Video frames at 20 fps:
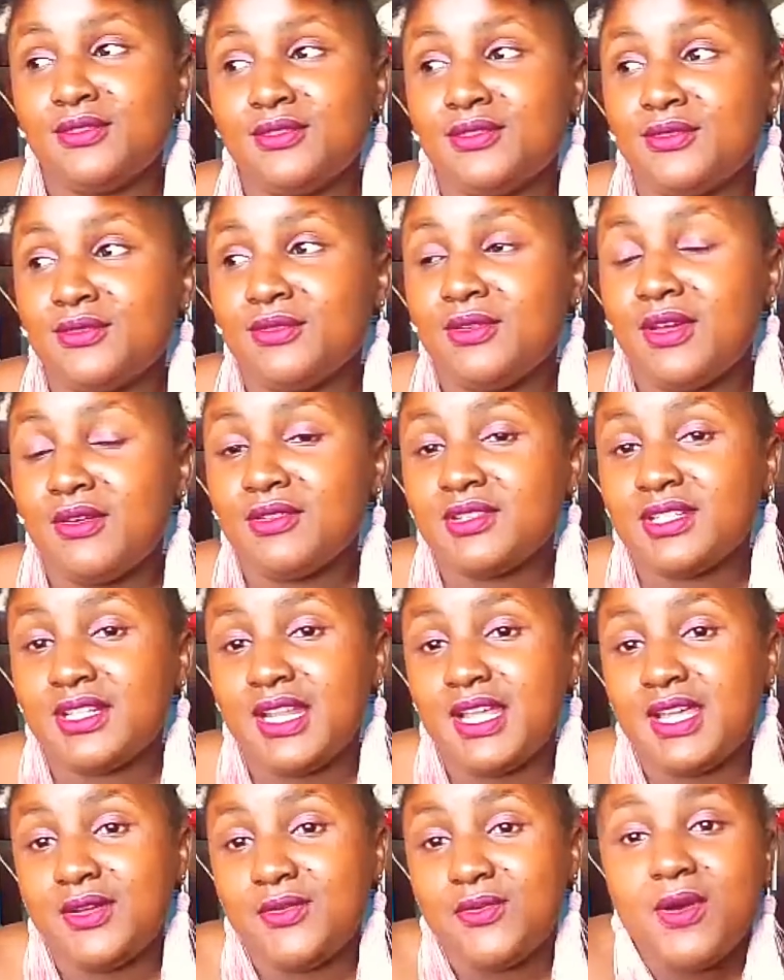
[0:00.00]
So I was
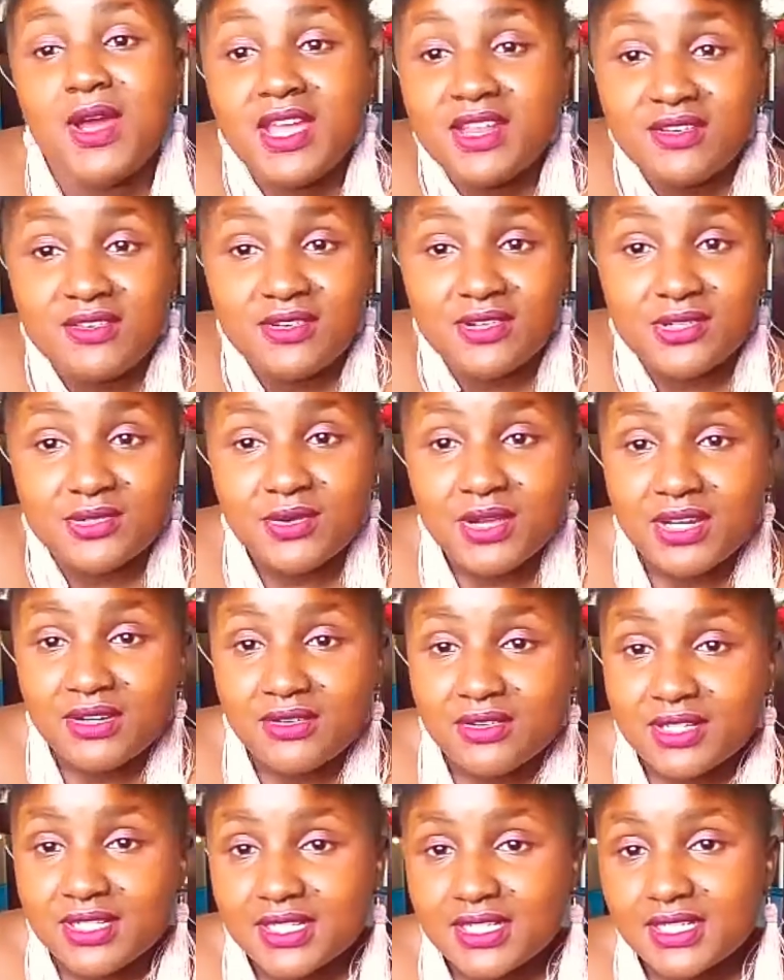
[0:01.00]
like, why
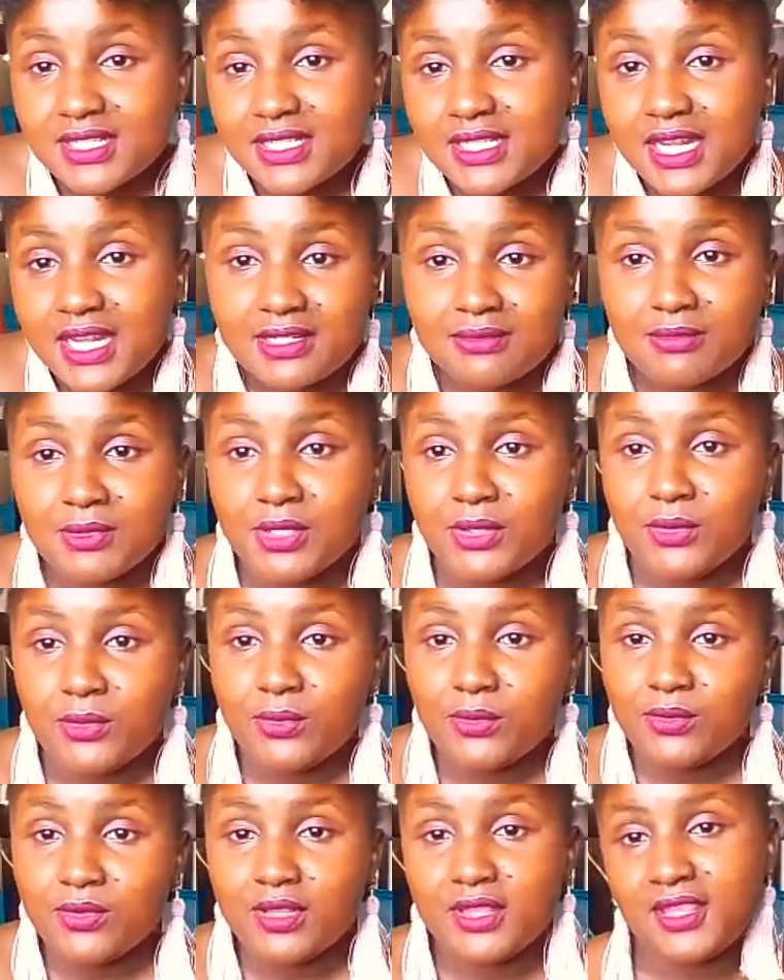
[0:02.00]
not start my
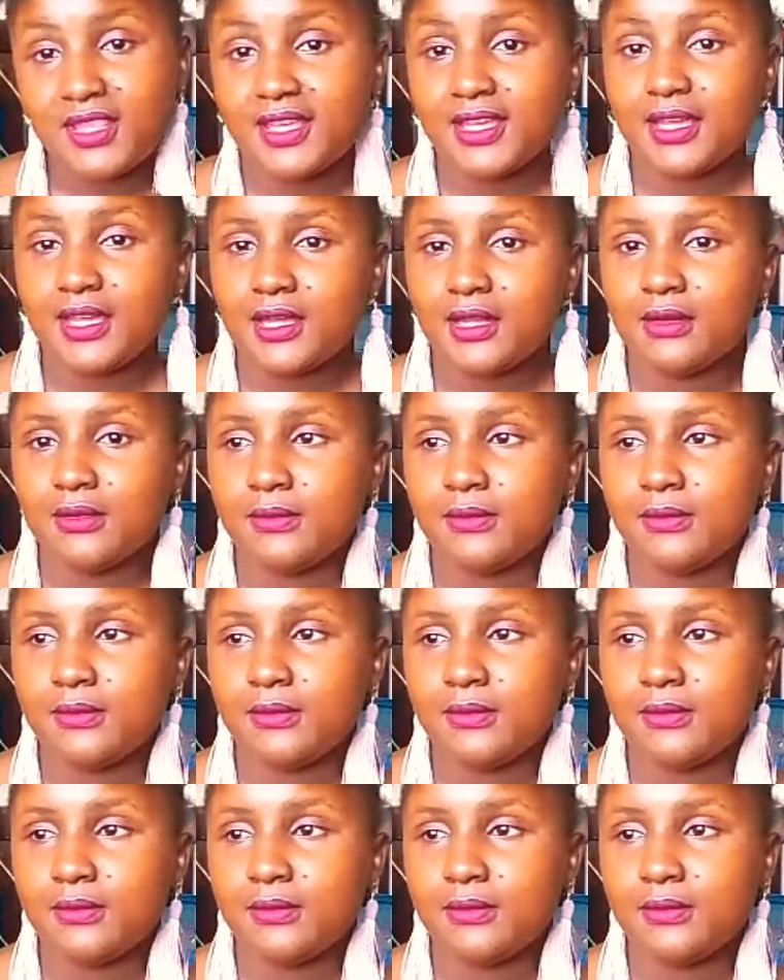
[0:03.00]
own thing